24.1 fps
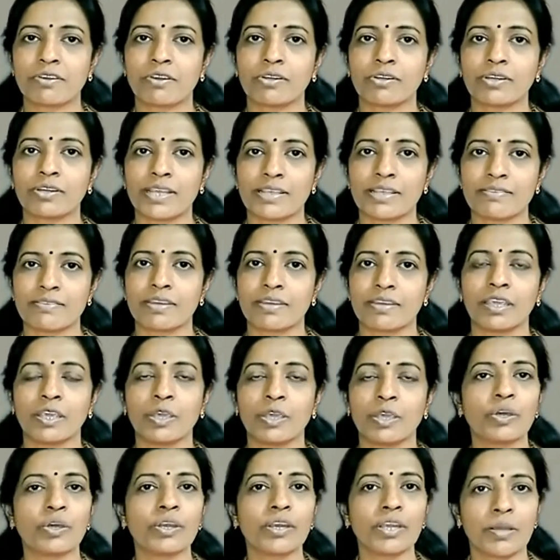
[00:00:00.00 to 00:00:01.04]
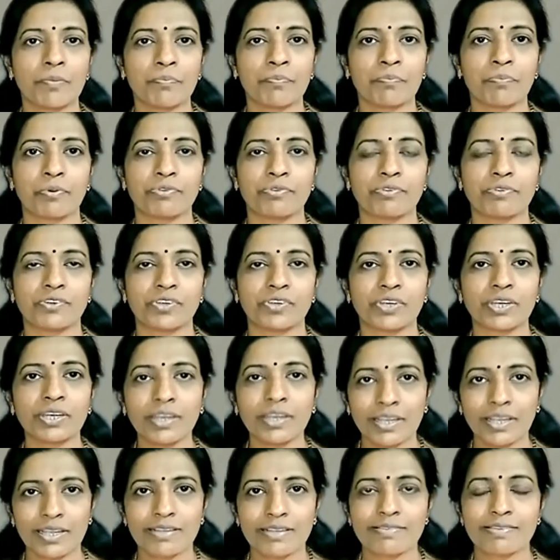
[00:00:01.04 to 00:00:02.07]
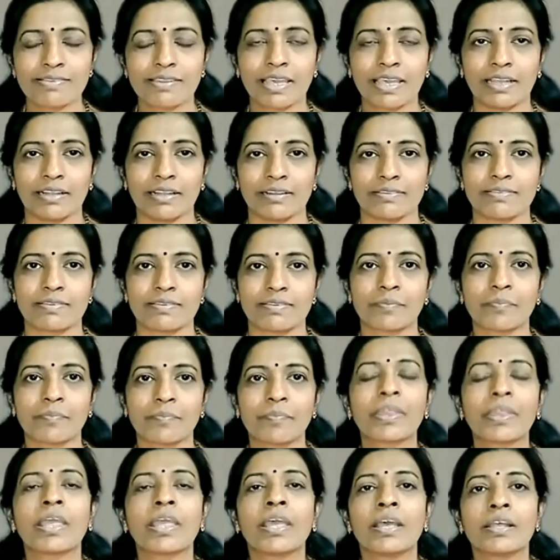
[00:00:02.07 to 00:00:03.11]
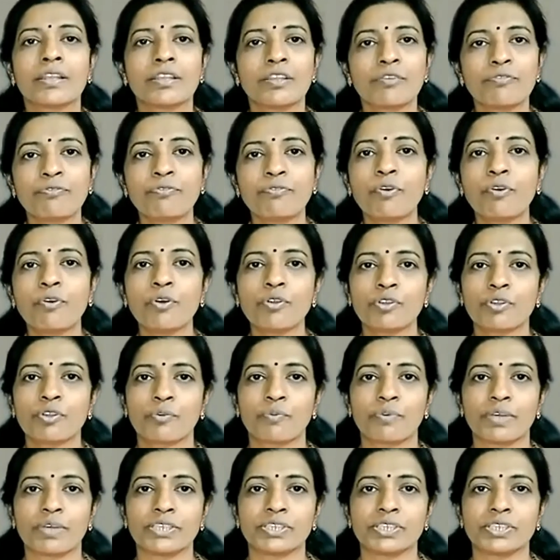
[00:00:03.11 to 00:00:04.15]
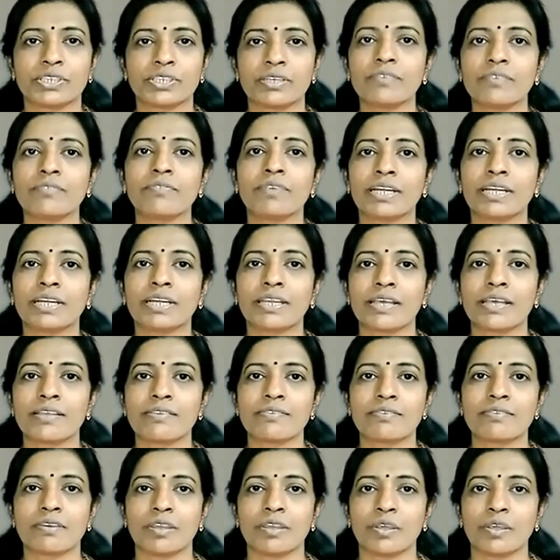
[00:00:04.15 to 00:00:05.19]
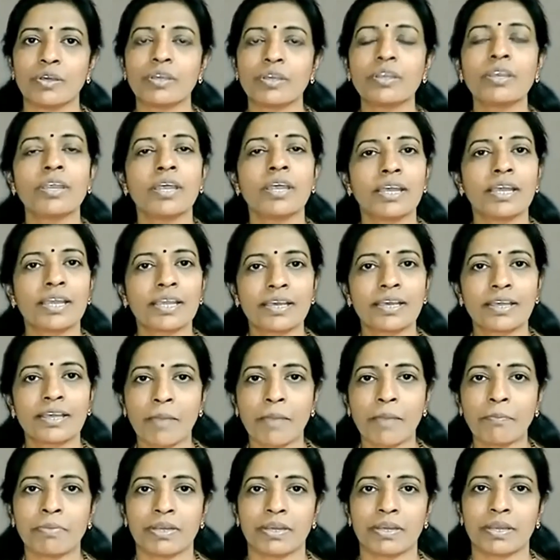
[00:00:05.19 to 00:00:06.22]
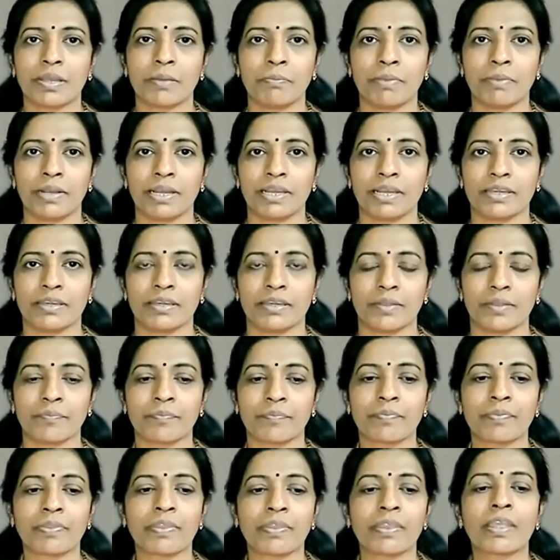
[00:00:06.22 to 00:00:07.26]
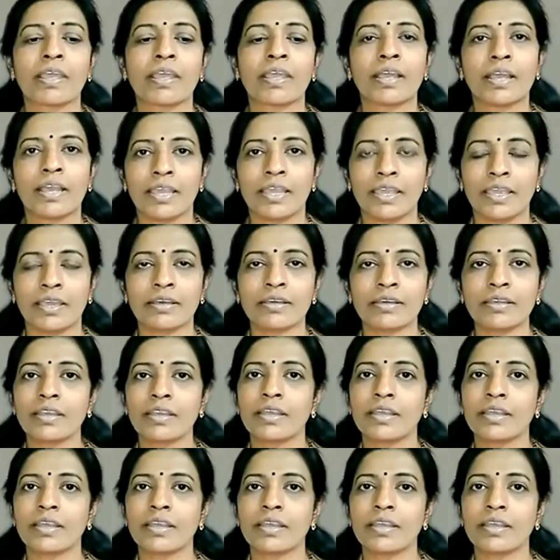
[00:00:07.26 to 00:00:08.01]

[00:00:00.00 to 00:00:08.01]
testing your composition skills. The fourth question will test your grammar ability. Here